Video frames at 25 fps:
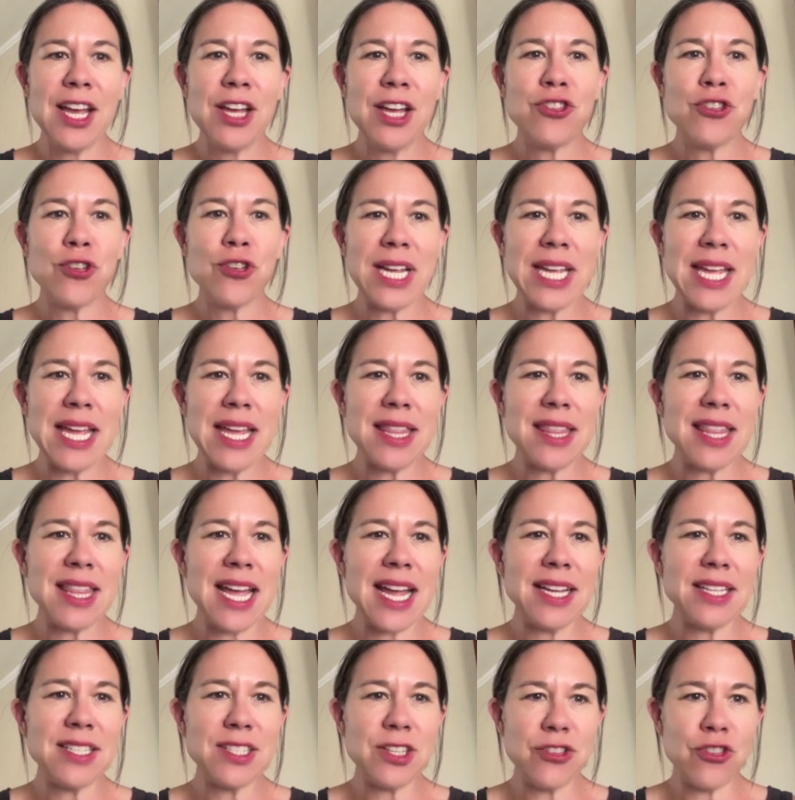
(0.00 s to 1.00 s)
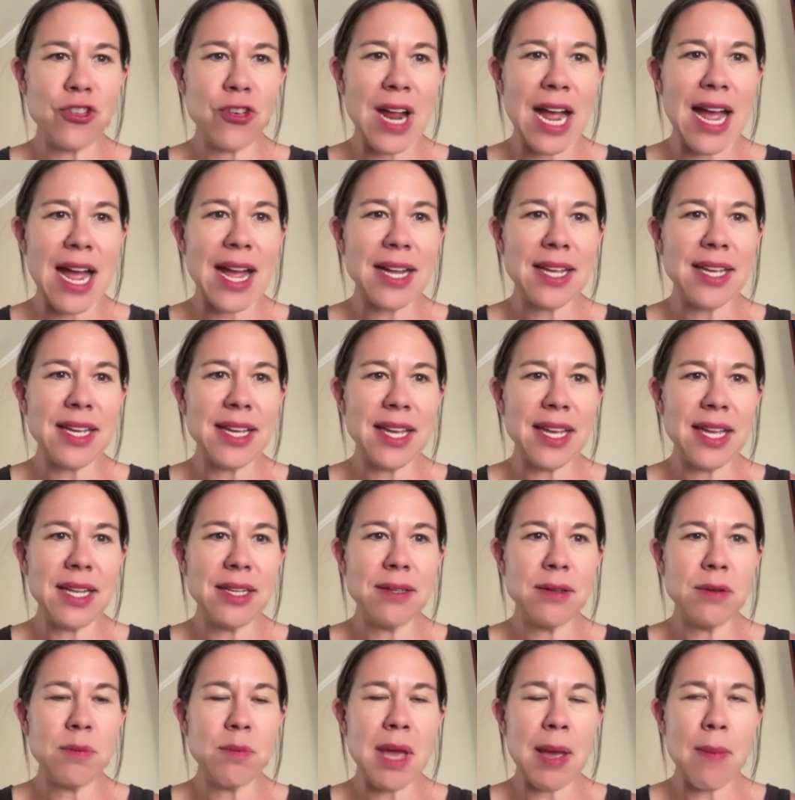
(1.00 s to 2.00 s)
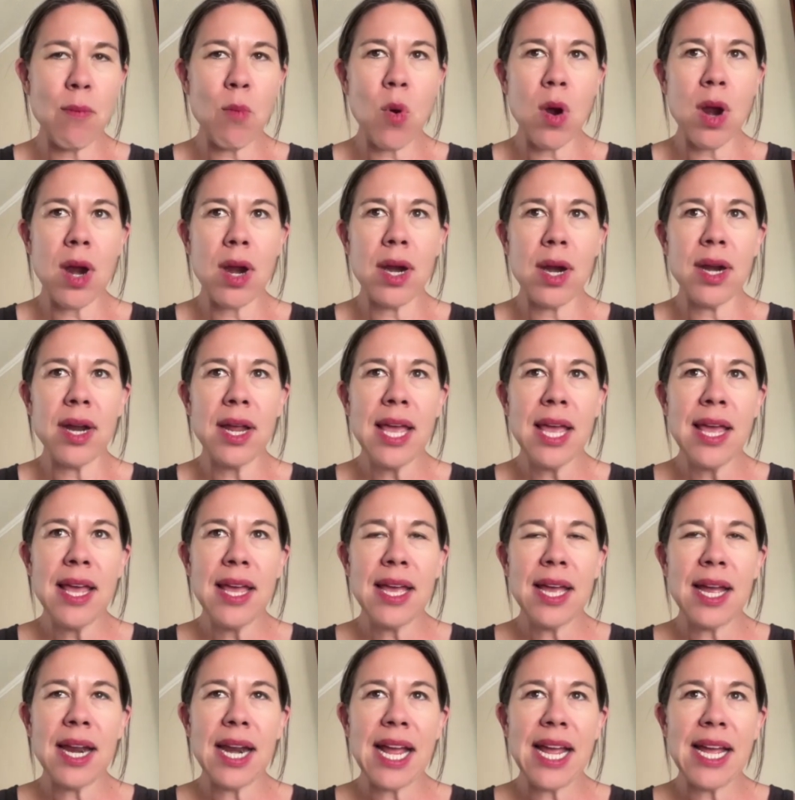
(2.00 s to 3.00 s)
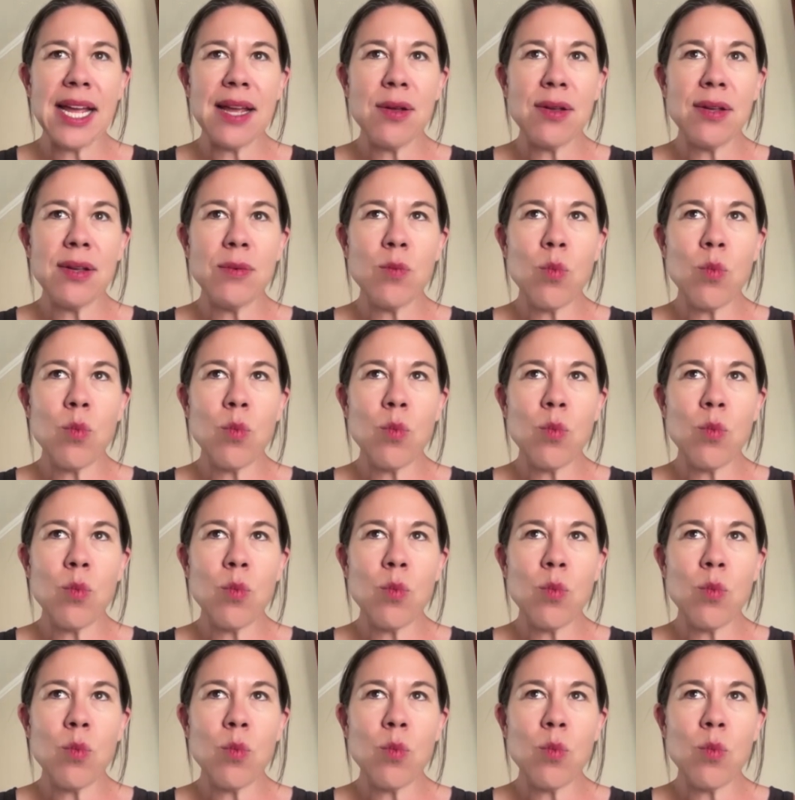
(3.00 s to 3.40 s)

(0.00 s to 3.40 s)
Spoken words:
tricky thing to track in memoir. And